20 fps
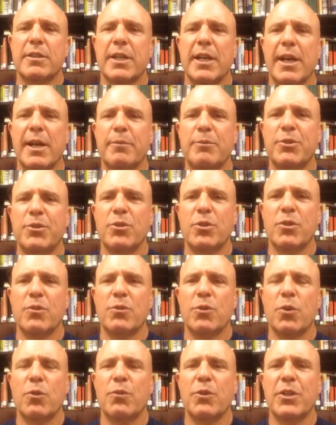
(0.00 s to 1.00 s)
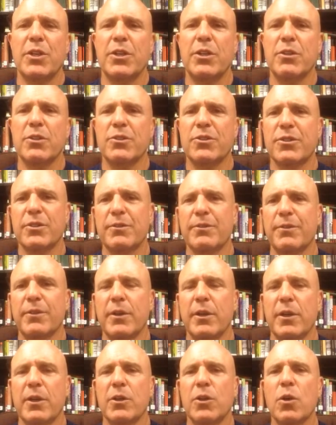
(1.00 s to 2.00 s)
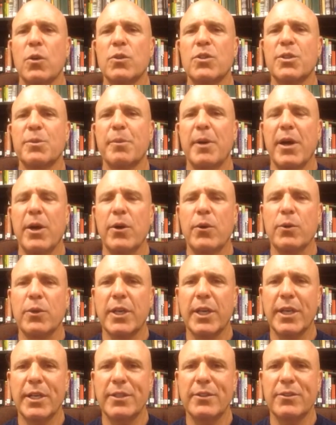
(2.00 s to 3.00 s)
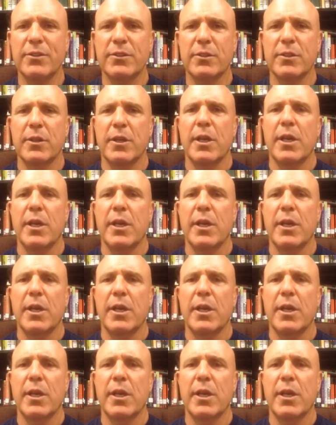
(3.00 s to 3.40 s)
that I observed over years of coaching my own kids